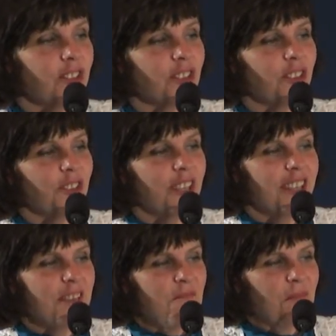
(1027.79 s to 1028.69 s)
so
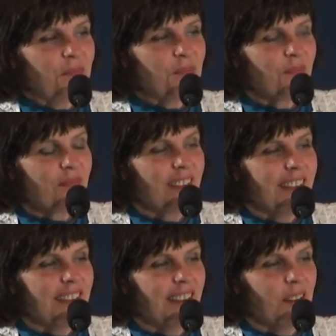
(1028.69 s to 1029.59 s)

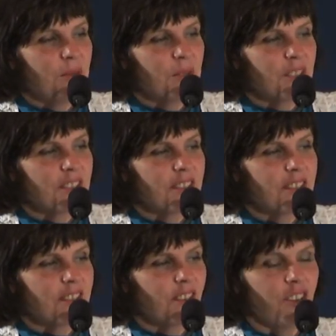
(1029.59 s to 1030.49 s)
I
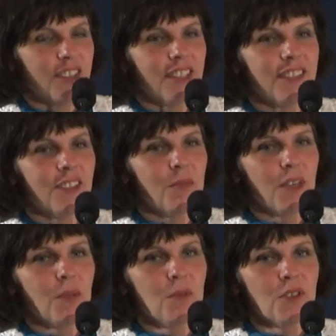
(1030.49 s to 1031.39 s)
was contacted
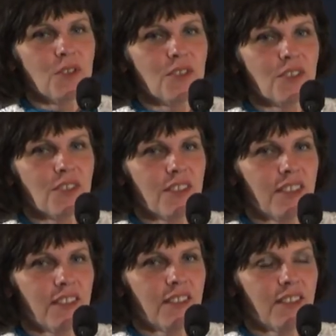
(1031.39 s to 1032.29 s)
by the persons
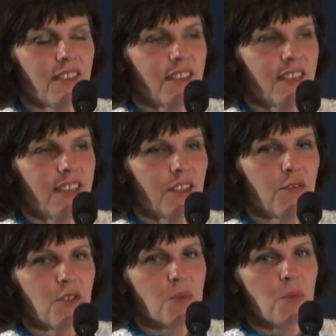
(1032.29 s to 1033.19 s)
that had the
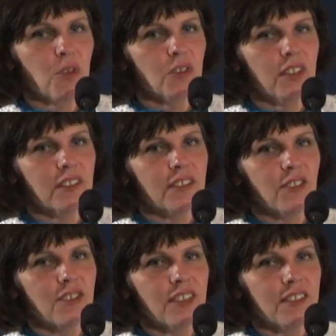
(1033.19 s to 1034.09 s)
first protest
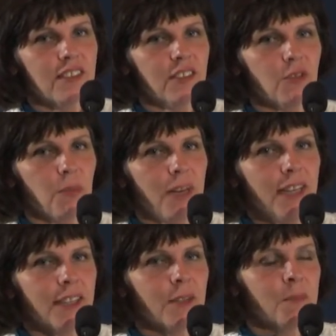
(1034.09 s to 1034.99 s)
outside the central bank